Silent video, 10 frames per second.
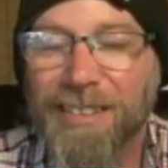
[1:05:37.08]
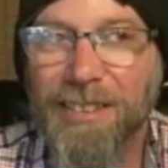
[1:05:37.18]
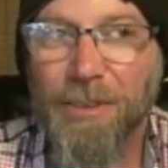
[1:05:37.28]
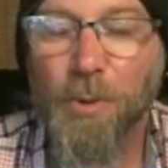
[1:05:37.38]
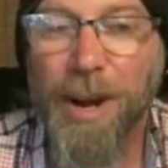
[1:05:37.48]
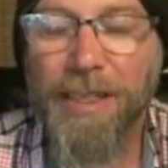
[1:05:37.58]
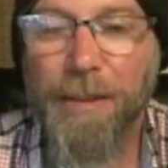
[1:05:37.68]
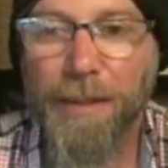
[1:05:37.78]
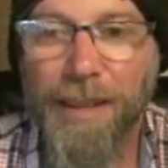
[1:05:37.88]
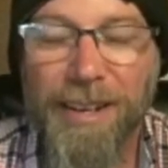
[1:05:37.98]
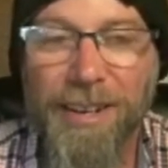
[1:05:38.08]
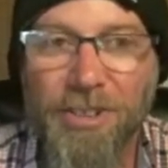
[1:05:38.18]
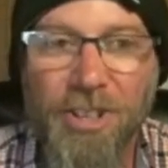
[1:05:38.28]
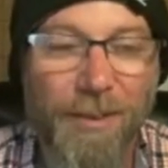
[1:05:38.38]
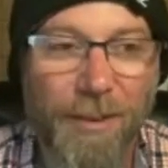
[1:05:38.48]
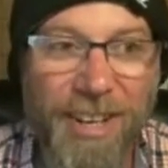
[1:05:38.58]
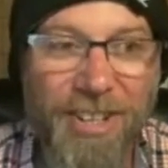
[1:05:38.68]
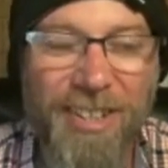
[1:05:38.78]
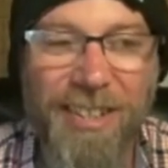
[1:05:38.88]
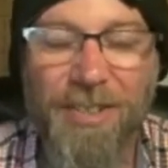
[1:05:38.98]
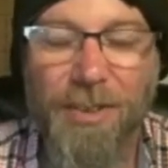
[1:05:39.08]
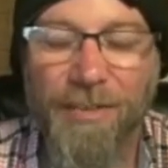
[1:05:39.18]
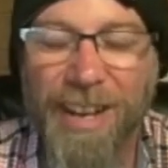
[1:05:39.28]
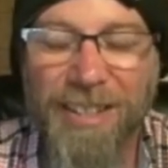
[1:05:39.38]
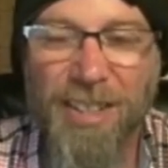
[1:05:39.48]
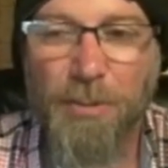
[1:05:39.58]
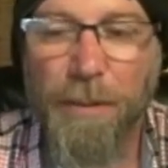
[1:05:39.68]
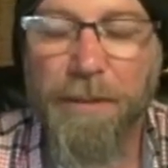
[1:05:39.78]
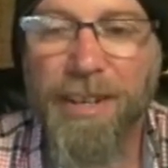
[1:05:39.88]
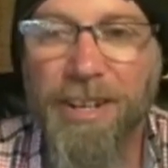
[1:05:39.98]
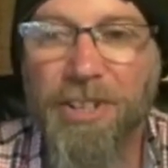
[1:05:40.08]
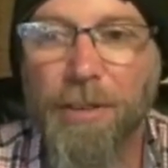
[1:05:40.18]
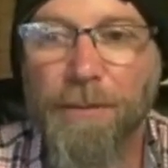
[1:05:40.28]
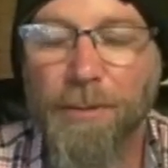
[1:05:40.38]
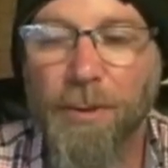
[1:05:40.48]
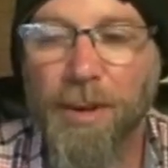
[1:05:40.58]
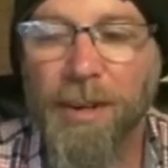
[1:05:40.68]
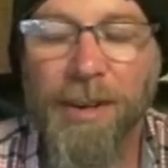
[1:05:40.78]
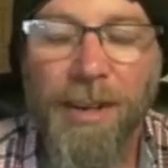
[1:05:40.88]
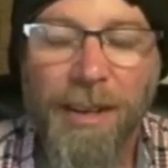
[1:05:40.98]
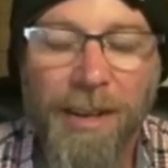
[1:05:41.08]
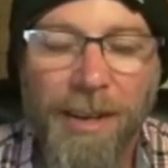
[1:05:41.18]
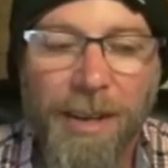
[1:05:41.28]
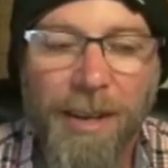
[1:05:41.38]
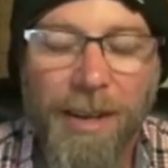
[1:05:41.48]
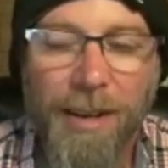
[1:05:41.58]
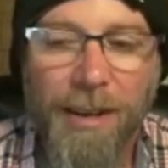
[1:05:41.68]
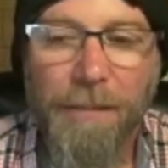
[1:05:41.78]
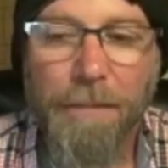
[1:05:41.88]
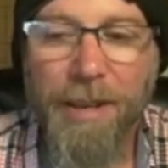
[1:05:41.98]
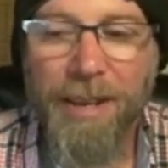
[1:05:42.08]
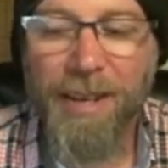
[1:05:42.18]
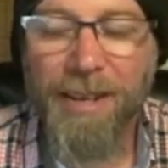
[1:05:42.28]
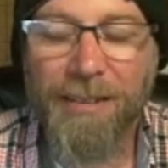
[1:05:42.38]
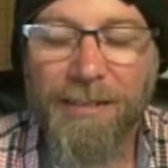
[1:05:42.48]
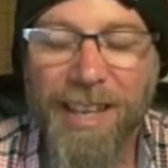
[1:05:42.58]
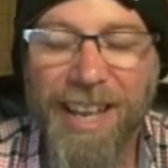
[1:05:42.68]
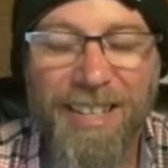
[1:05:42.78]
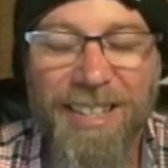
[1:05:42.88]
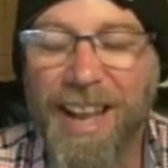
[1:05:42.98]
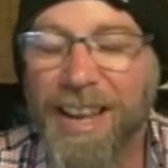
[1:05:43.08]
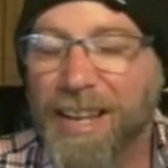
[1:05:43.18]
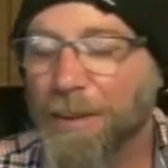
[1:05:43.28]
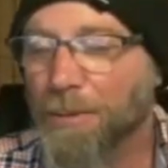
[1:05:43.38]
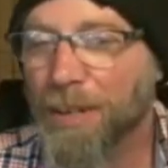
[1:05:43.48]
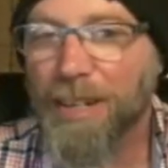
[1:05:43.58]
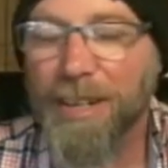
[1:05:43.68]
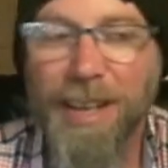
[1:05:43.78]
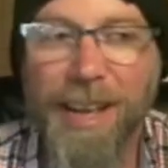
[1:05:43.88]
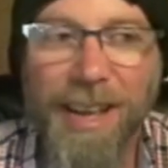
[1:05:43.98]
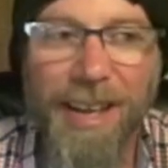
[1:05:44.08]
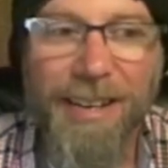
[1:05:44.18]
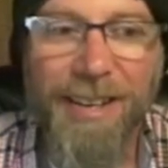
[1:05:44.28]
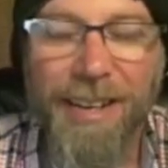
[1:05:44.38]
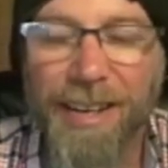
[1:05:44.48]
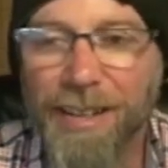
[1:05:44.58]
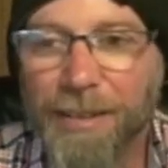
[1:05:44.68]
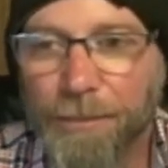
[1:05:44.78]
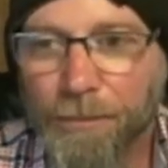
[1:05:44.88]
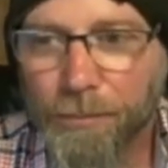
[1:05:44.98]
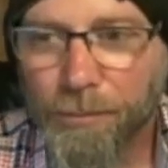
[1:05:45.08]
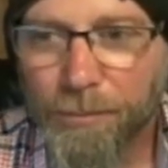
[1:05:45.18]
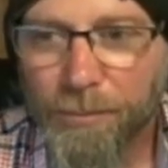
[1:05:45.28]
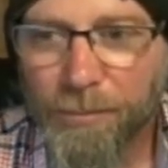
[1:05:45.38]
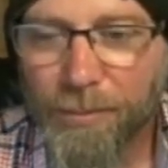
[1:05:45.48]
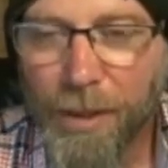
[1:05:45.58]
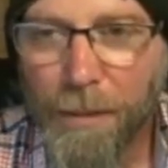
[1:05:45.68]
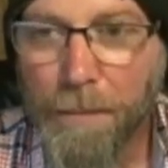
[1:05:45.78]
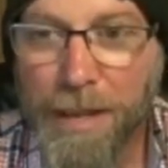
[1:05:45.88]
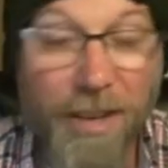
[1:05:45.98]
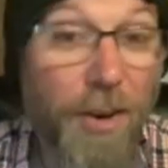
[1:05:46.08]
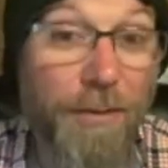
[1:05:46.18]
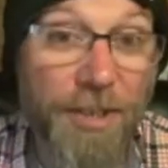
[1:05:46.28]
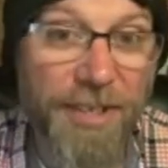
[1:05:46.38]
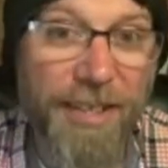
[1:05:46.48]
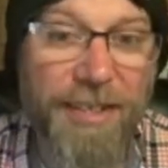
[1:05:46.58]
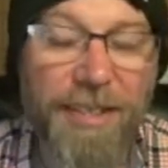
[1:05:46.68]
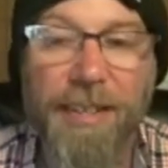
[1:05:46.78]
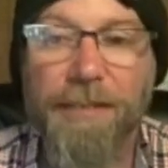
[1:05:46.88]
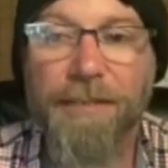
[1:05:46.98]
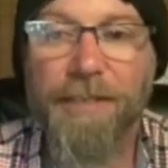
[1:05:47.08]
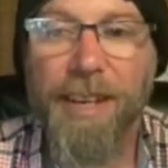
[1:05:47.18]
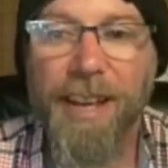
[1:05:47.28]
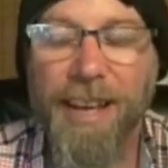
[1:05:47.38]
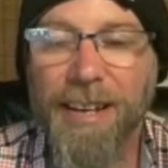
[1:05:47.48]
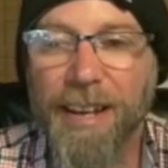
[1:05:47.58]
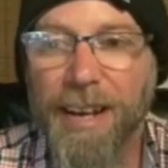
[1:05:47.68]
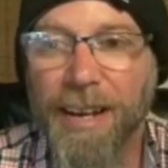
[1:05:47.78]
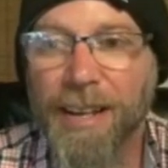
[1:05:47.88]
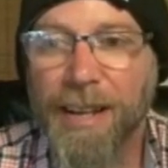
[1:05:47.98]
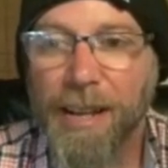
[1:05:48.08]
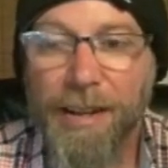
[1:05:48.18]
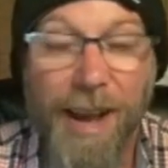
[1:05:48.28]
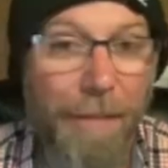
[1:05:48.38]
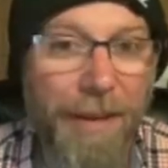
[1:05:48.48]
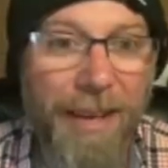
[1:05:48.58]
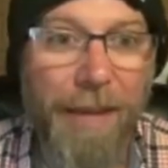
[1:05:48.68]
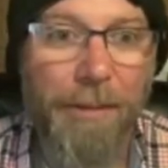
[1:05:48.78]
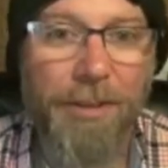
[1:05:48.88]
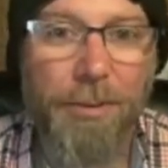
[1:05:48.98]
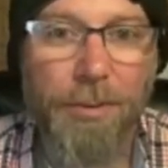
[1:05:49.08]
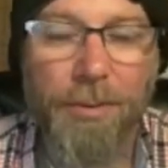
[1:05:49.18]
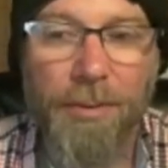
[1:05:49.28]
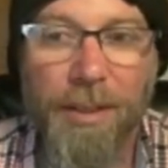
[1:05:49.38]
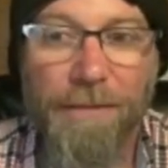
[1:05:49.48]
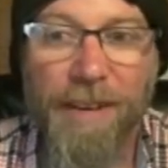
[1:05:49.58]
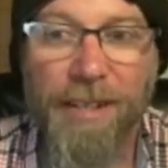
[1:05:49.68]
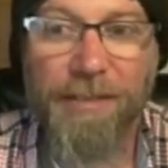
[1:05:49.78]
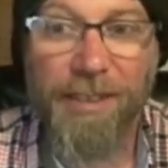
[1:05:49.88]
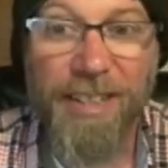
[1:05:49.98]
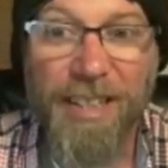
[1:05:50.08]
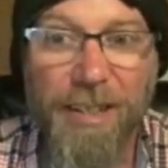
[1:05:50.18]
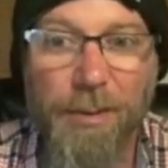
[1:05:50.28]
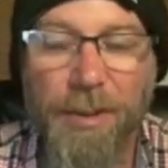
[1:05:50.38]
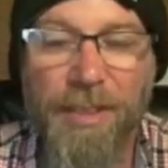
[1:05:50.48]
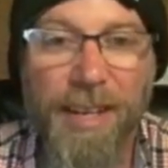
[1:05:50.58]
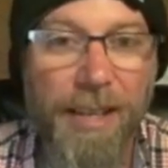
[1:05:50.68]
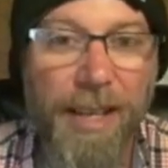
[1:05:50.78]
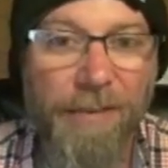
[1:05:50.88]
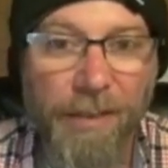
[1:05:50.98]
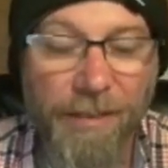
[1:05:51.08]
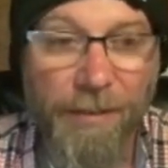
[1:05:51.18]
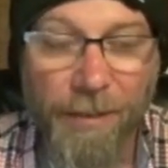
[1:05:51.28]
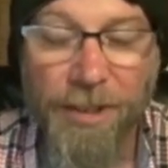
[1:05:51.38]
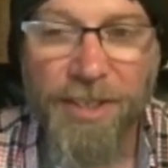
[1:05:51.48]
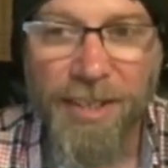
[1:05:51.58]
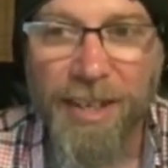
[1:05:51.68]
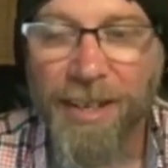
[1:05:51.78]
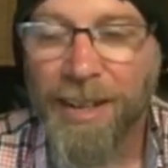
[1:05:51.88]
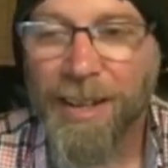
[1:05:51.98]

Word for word: why the millennial generation sort of has this reputation for being anxiety ridden and uh, being oversensitive and uh, not being able to effectively deal with any level of adversity.